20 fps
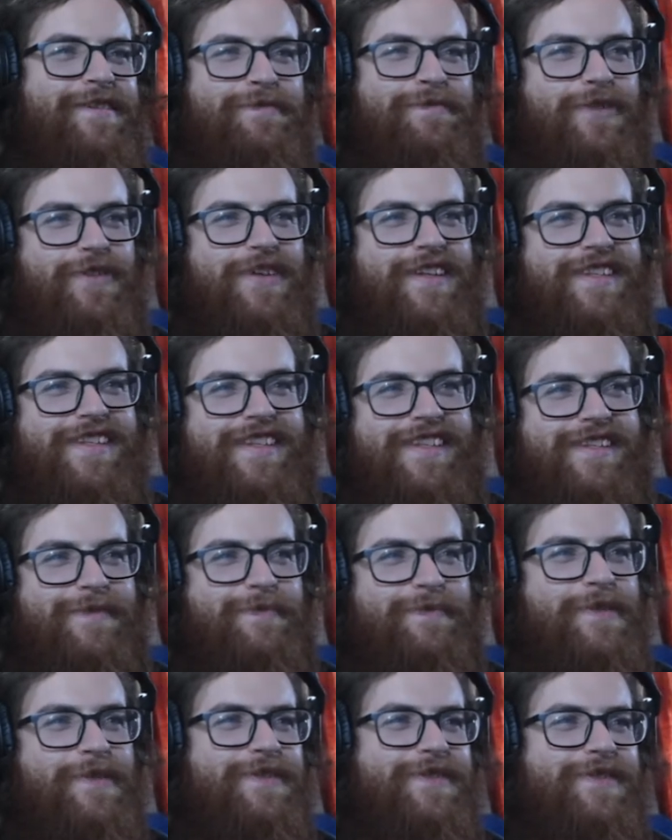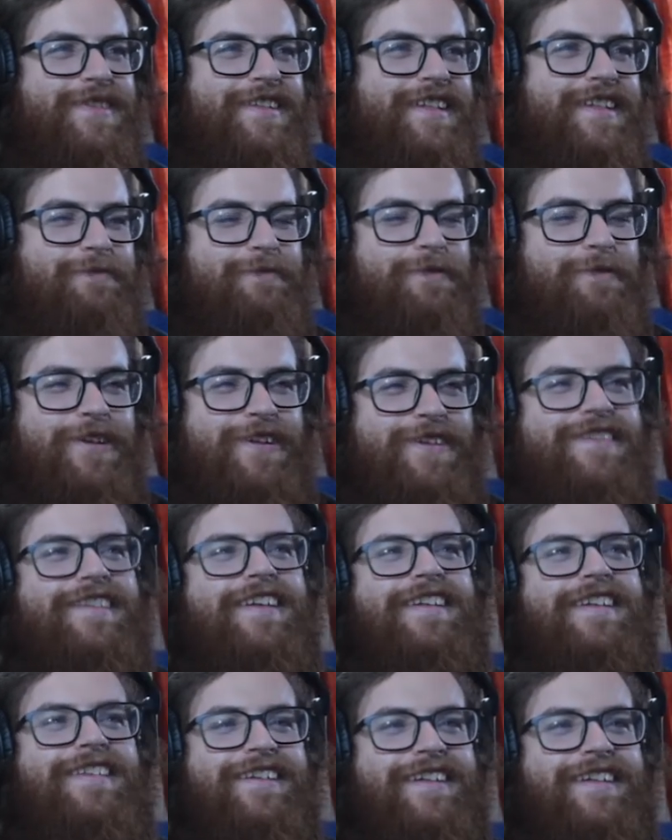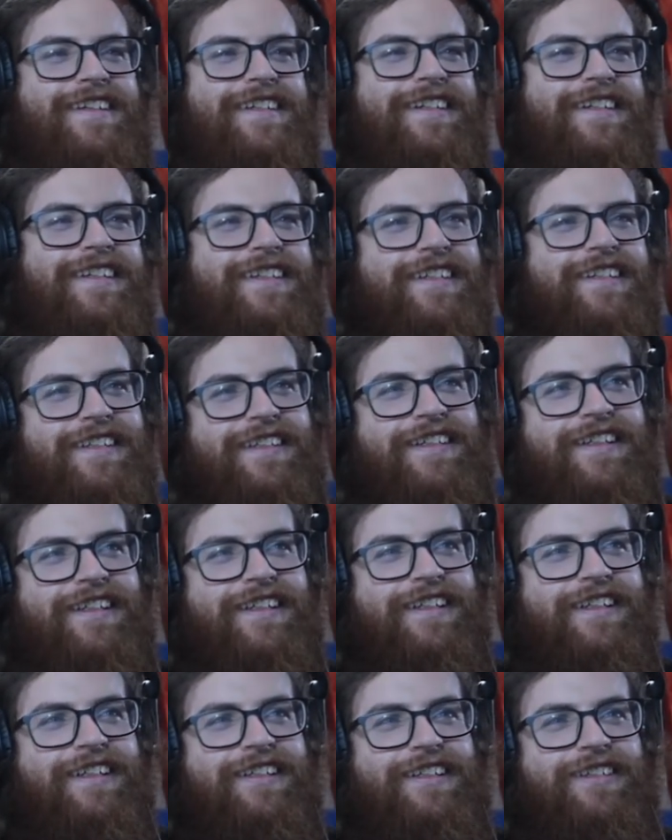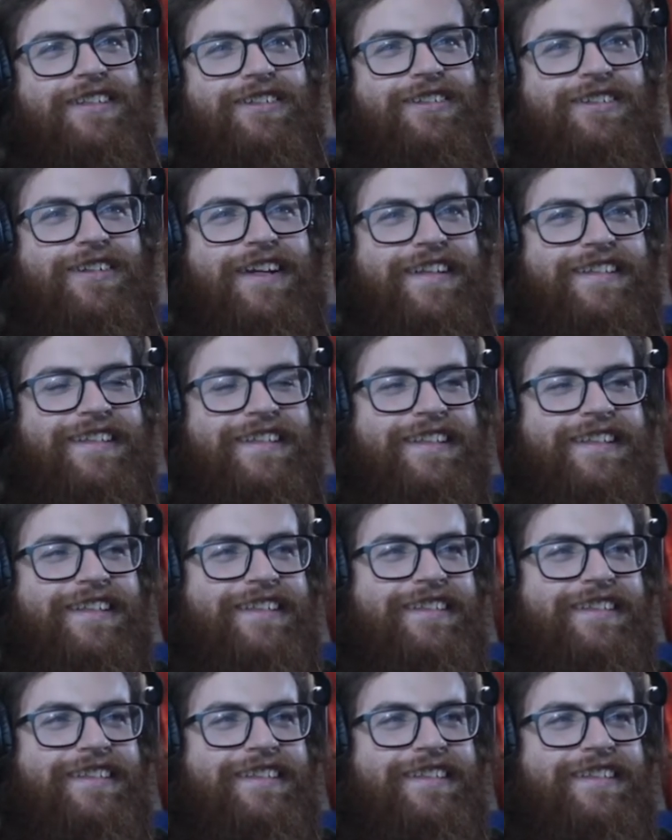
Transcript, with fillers: noises as opposed to like words like Sonic. Who gets it?